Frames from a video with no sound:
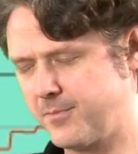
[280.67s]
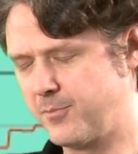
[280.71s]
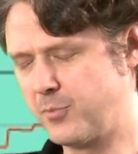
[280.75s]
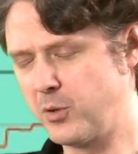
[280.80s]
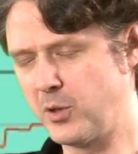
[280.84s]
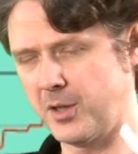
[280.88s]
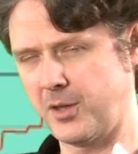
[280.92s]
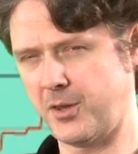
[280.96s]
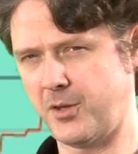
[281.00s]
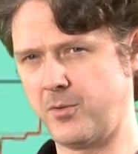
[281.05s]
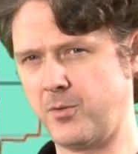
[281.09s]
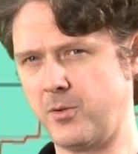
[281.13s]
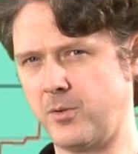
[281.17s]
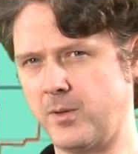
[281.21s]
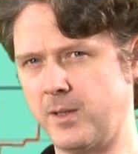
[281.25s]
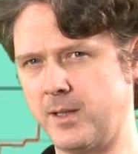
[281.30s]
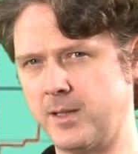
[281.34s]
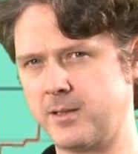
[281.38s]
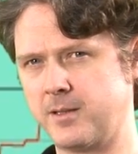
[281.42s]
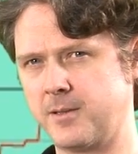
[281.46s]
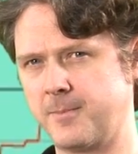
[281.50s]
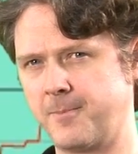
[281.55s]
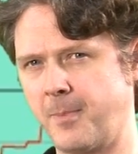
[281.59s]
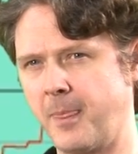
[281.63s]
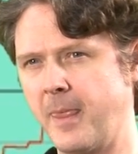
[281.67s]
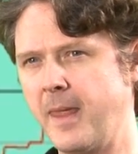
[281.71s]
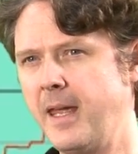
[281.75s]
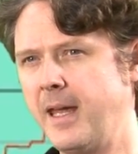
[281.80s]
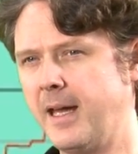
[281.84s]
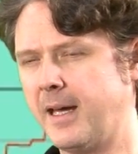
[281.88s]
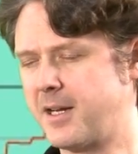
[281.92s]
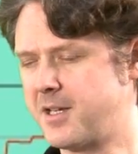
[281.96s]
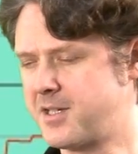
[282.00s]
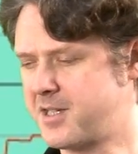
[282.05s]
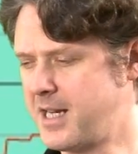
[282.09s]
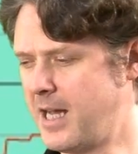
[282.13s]
put through it,
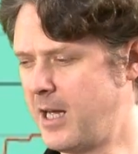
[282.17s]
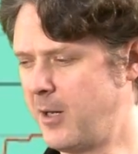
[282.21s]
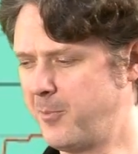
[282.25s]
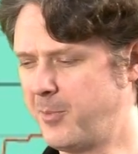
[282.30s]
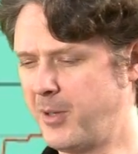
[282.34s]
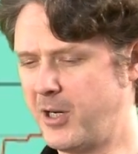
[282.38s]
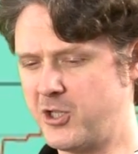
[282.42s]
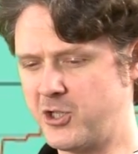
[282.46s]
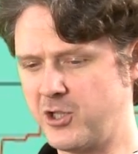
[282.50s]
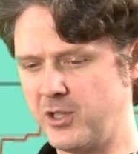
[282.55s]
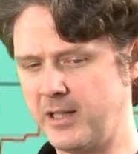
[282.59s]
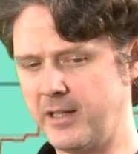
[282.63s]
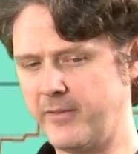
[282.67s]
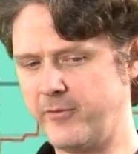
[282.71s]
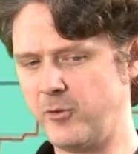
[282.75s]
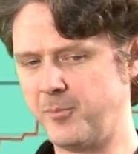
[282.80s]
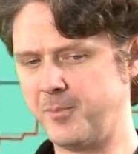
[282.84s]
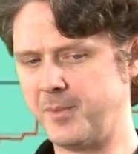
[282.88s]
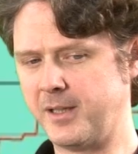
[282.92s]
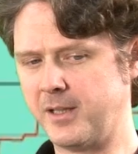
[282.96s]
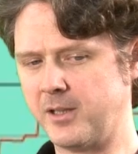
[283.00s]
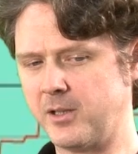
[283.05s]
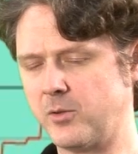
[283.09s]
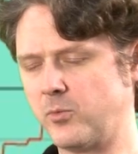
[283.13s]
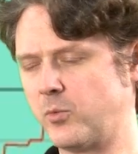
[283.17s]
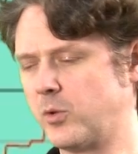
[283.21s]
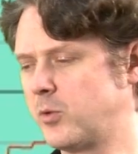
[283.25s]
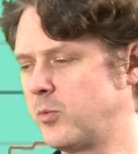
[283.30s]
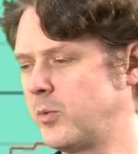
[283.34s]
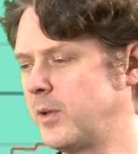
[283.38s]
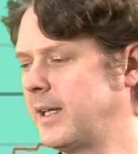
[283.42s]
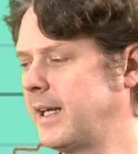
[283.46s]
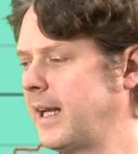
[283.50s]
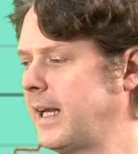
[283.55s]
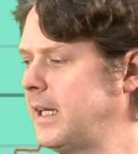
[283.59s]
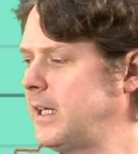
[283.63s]
and a sound pressure level meter would
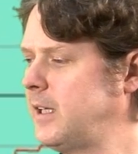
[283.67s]
read